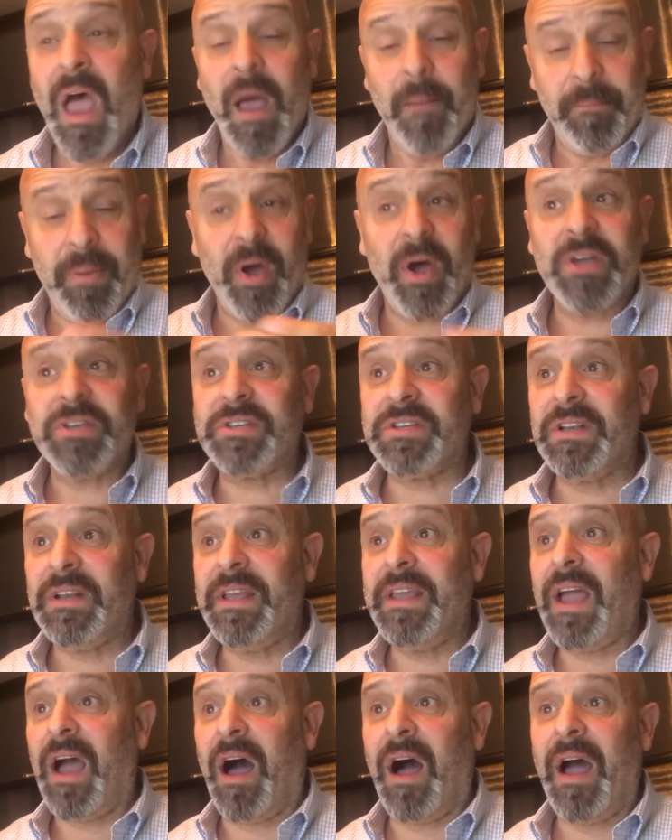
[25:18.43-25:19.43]

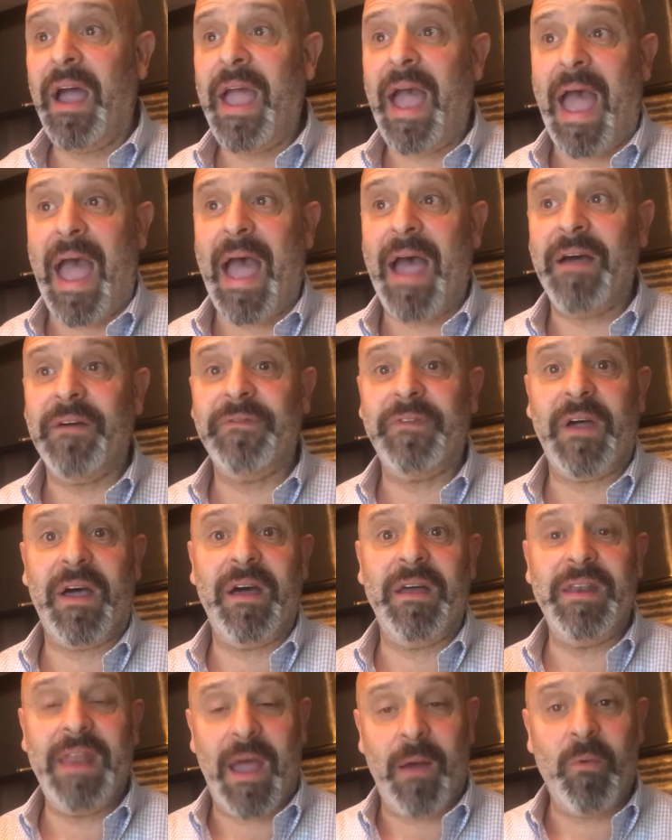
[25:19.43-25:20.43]
Personally, I have
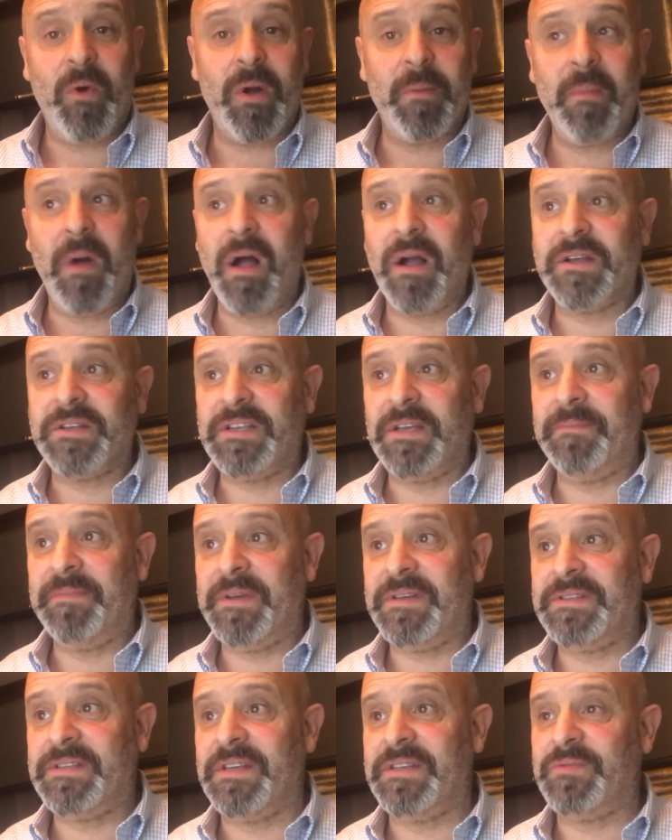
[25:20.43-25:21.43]
a network marketing
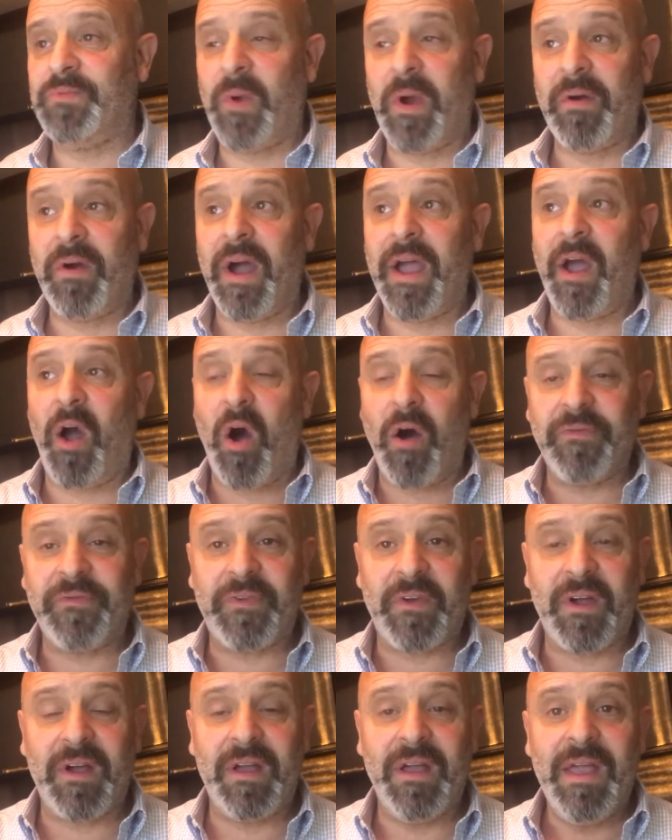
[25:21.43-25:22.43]
business where I
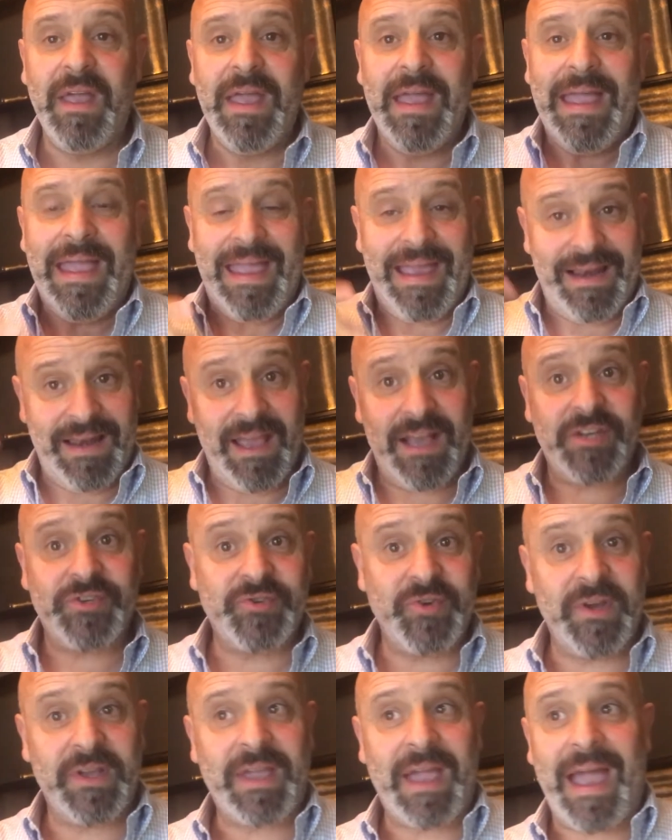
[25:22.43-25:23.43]
offer
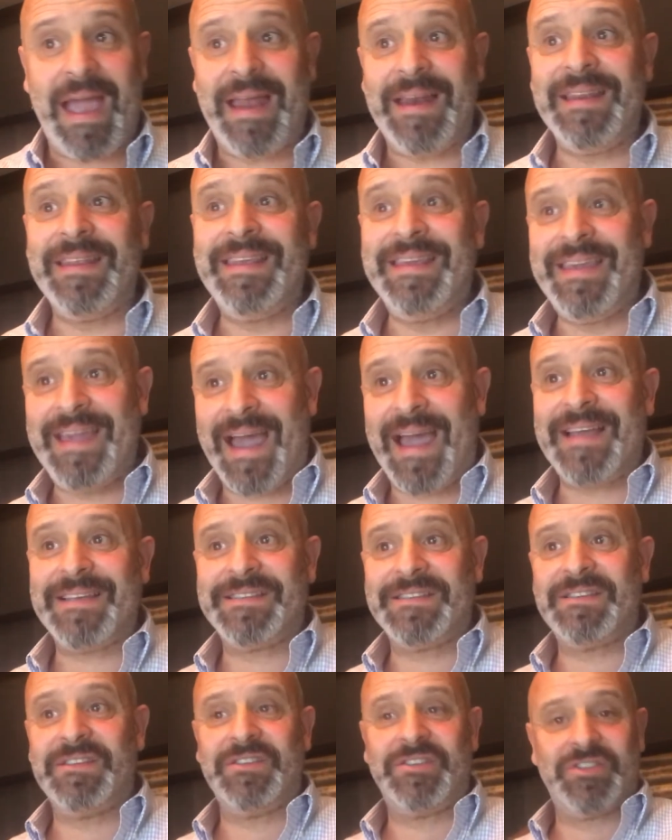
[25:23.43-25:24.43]
electric and
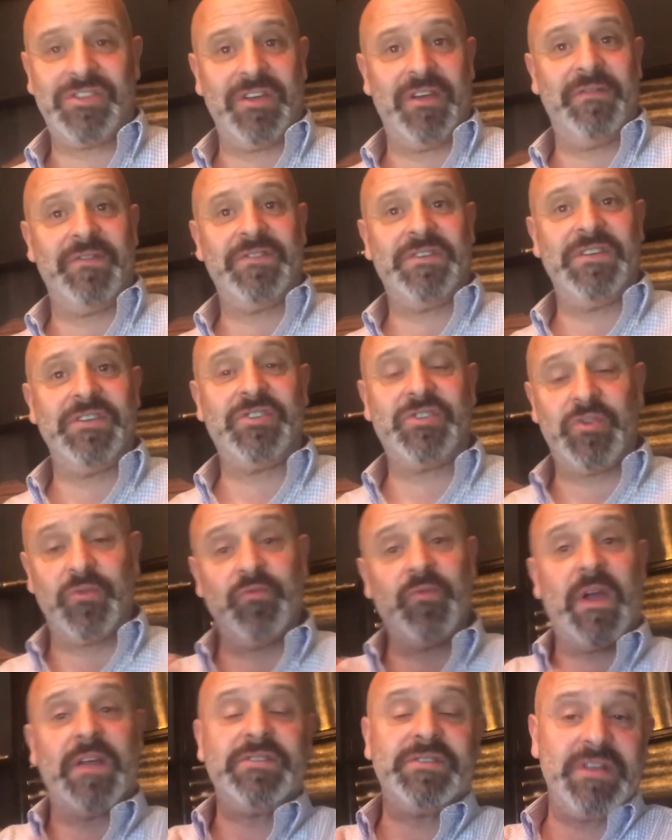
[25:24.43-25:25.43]
gas services to
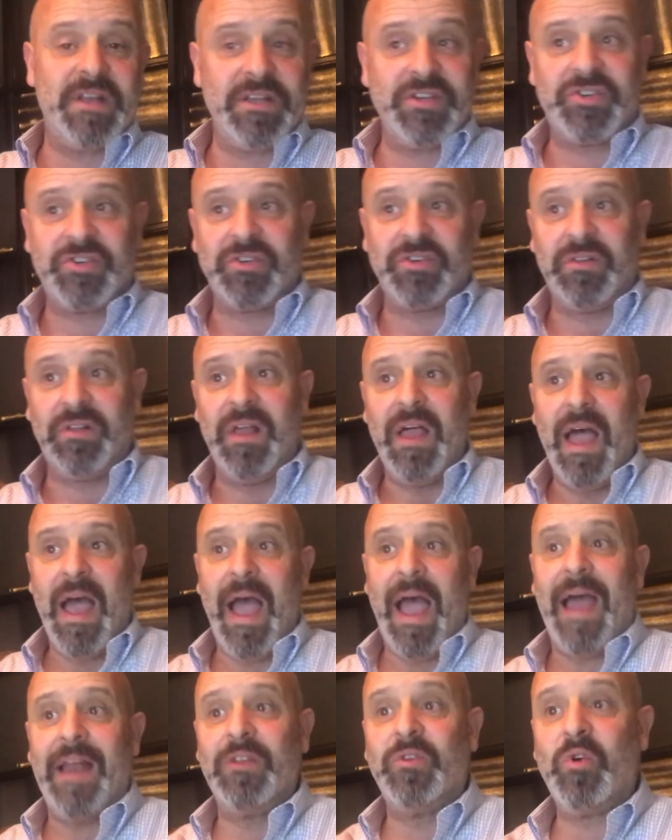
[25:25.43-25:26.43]
residential
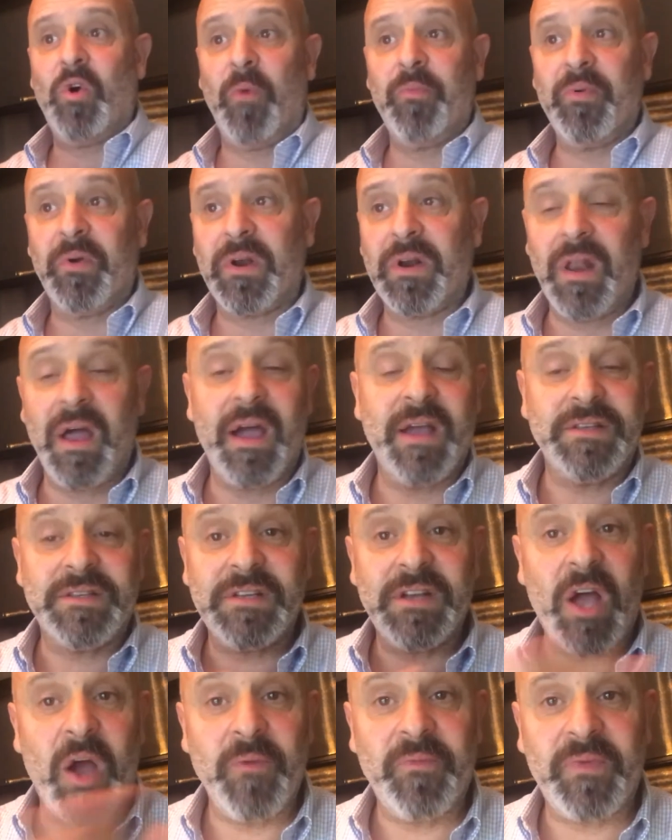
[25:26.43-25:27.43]
and corporate clients,
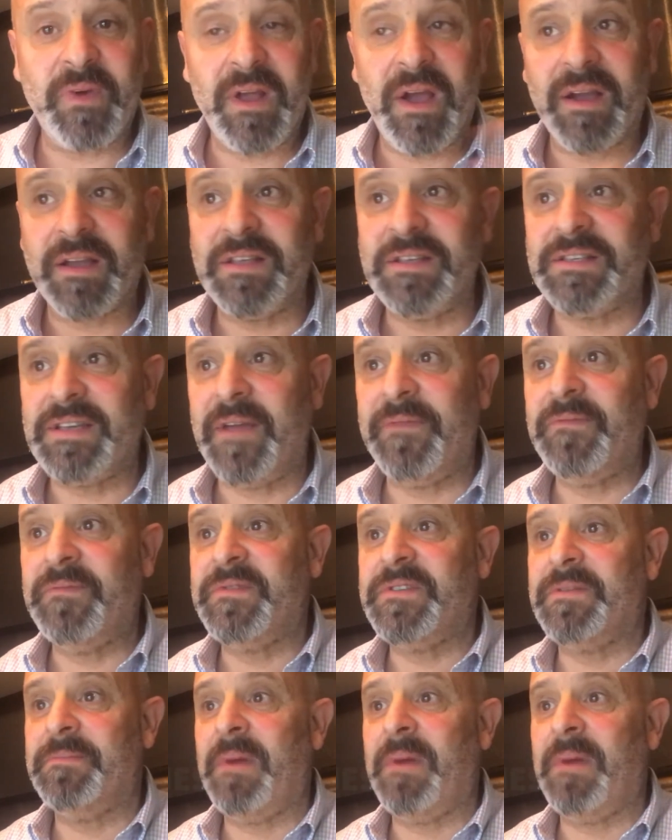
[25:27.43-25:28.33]
and hopefully I can save them some